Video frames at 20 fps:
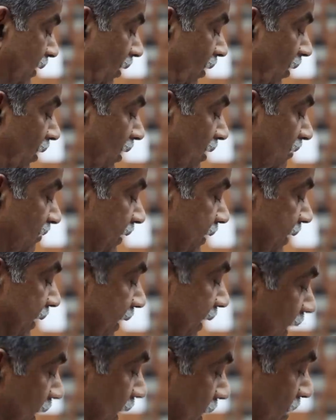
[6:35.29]
all with
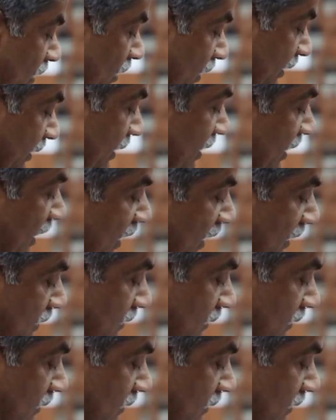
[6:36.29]
equal regard